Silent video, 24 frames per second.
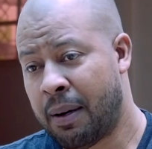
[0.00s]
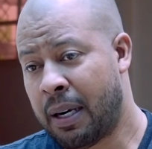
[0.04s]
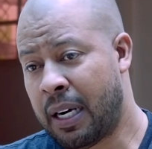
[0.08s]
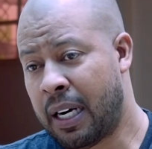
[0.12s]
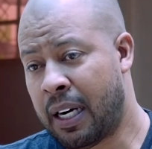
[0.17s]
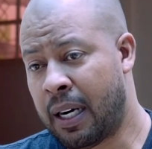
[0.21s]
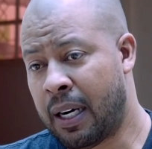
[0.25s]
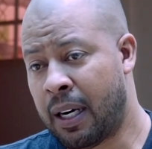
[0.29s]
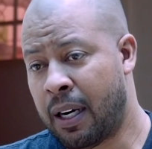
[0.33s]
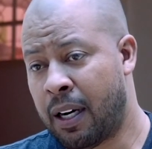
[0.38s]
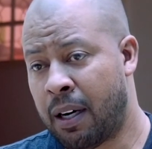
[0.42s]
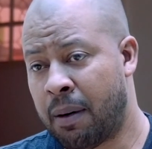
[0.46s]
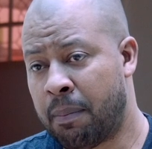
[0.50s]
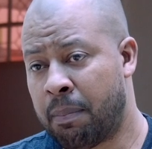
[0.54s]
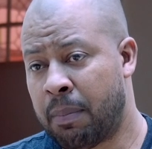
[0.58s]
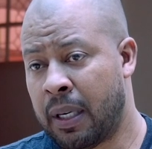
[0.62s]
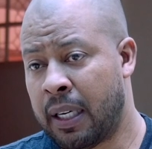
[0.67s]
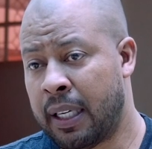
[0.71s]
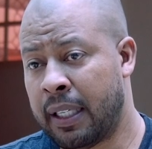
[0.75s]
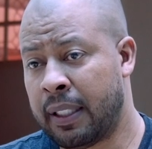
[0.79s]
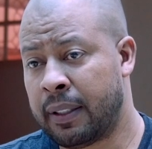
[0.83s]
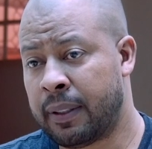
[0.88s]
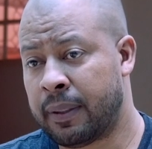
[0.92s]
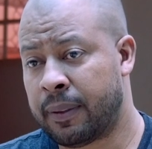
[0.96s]

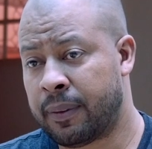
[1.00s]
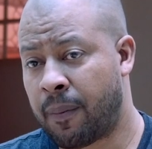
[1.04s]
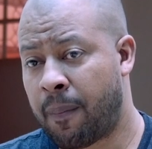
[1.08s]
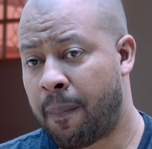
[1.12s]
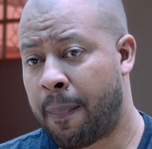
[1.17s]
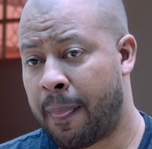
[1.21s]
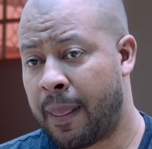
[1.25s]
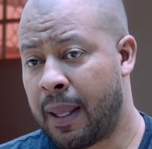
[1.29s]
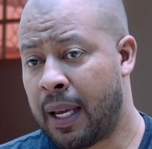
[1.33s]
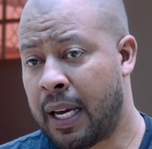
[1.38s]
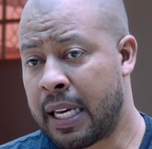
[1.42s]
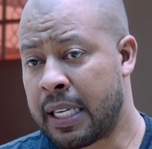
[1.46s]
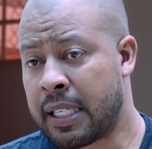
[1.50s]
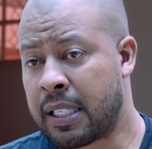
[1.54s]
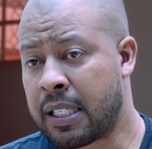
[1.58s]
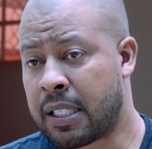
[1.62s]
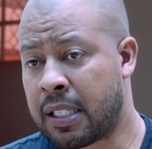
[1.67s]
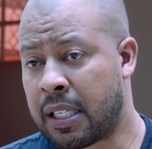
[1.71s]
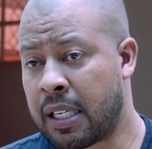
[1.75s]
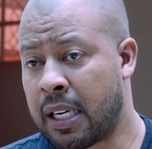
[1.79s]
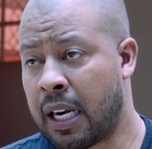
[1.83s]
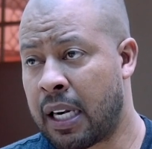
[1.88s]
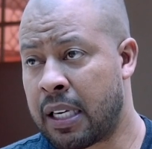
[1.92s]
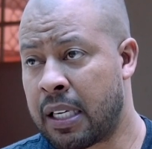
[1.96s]
but I
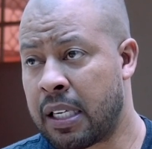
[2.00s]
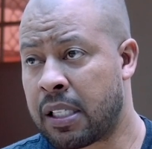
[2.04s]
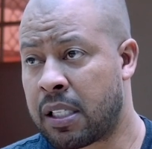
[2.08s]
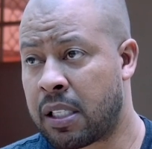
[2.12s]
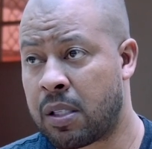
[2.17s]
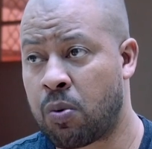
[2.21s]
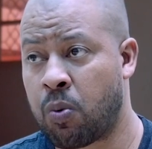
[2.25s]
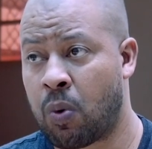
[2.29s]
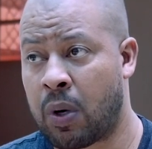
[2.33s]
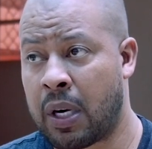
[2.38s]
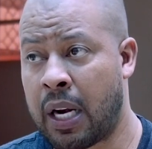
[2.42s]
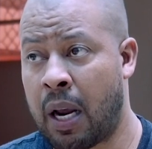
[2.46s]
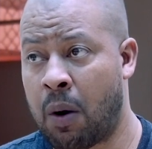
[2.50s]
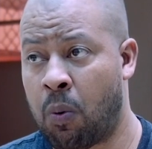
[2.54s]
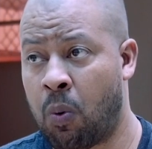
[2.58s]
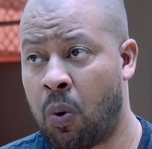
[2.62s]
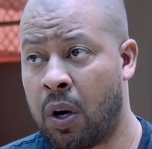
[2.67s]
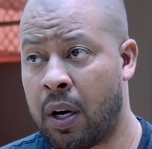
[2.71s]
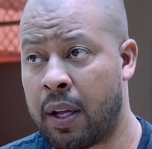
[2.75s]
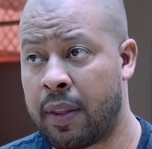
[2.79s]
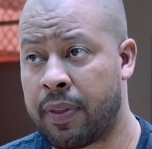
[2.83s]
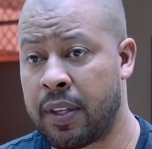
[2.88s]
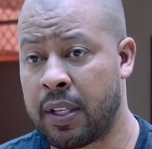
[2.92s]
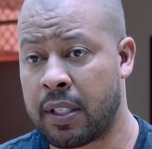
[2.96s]
just said, this is what I
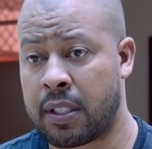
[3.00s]
want.